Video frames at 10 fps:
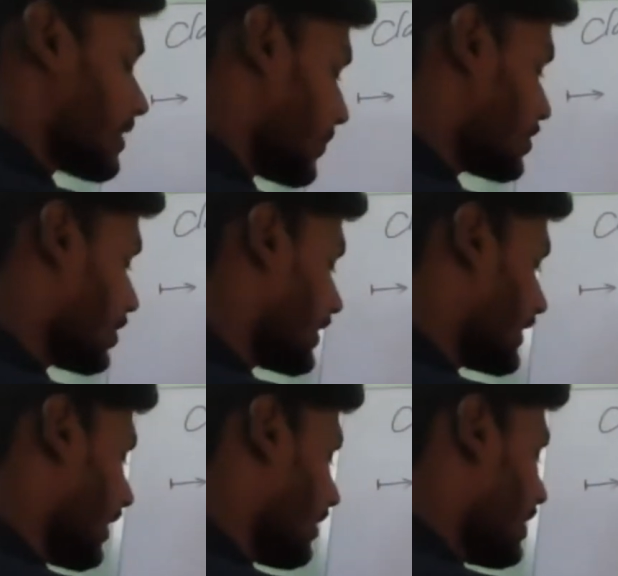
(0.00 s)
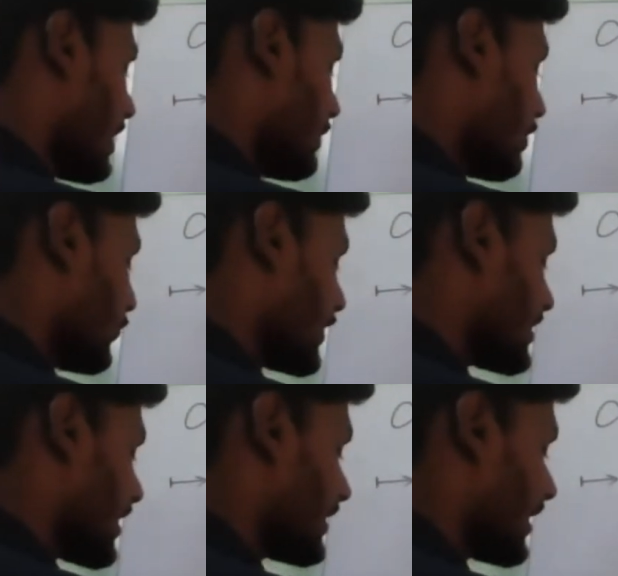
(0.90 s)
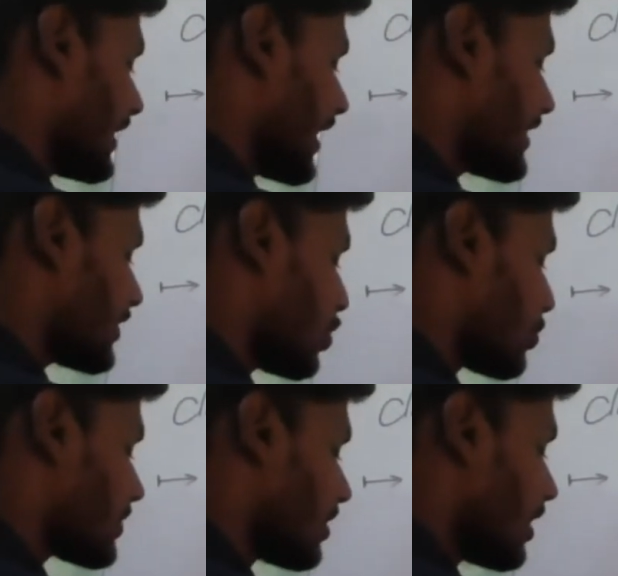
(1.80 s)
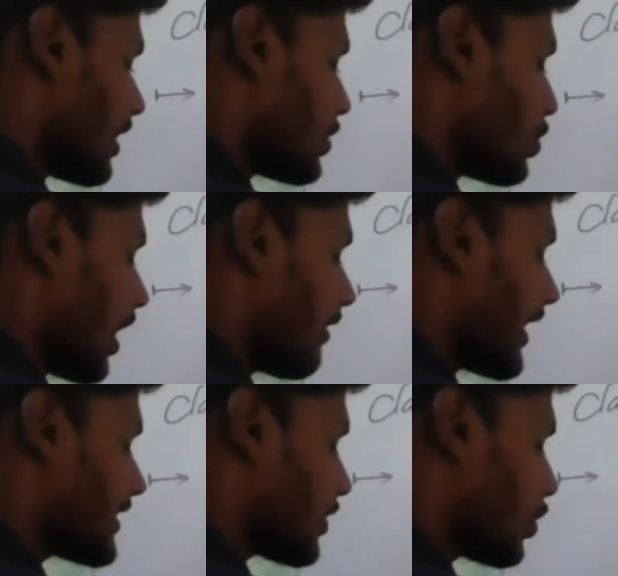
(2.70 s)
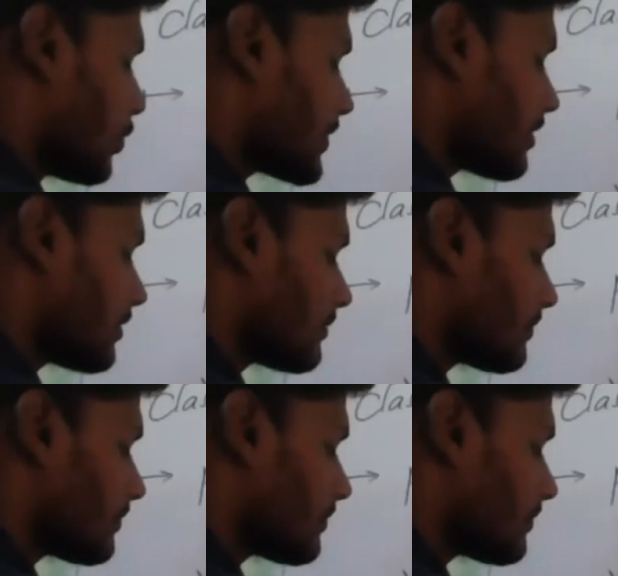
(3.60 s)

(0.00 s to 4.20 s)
Suppose you can take your fridge containing ice cubes. Do you have ice cubes?